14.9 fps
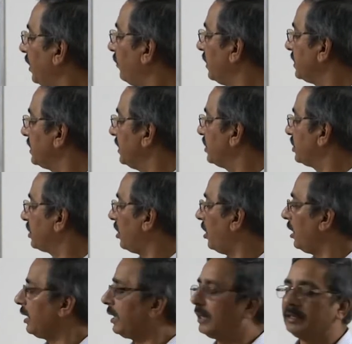was
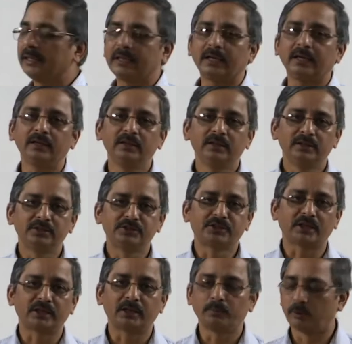installed in the
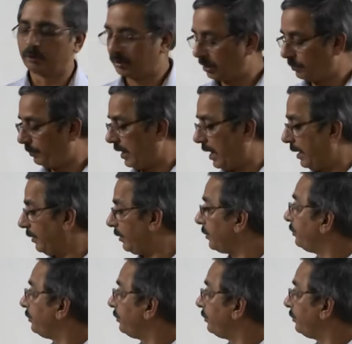General Motor plant.